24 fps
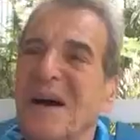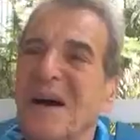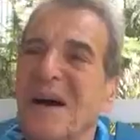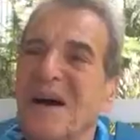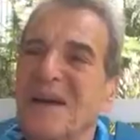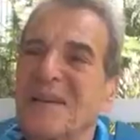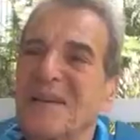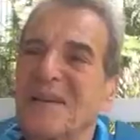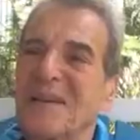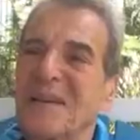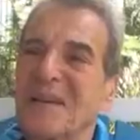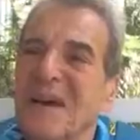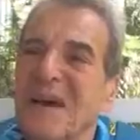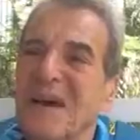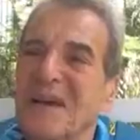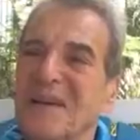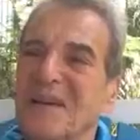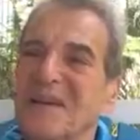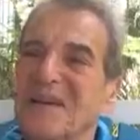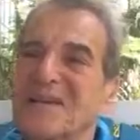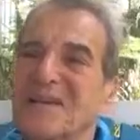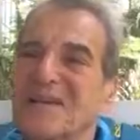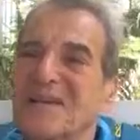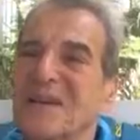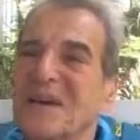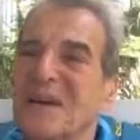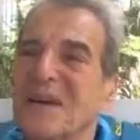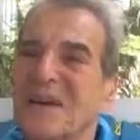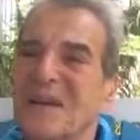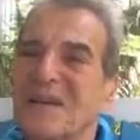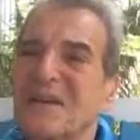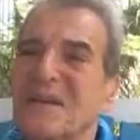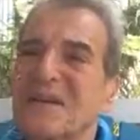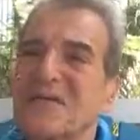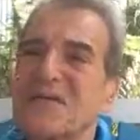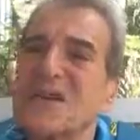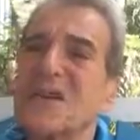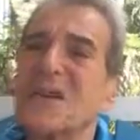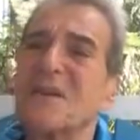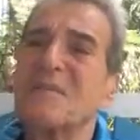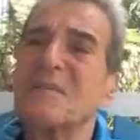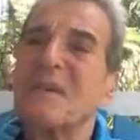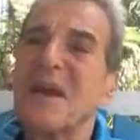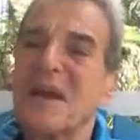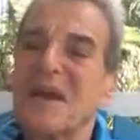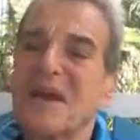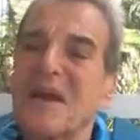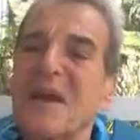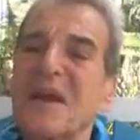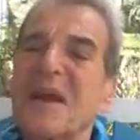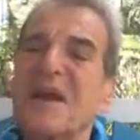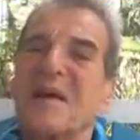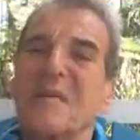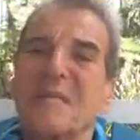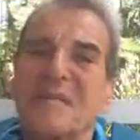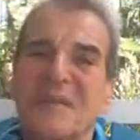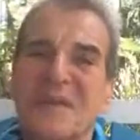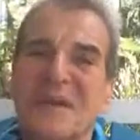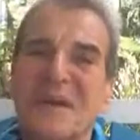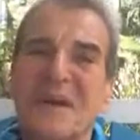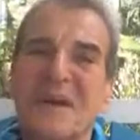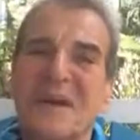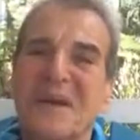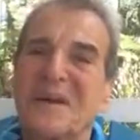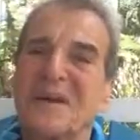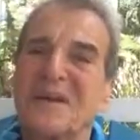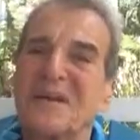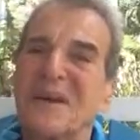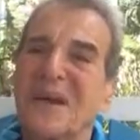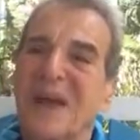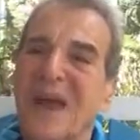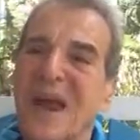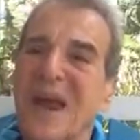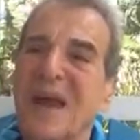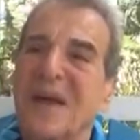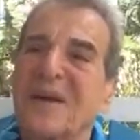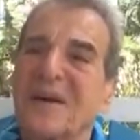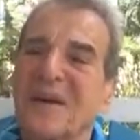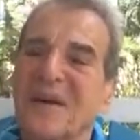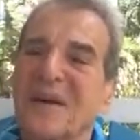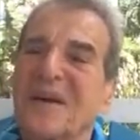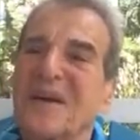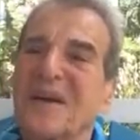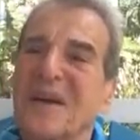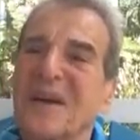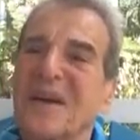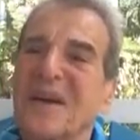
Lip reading: on the they should have made him the anchor.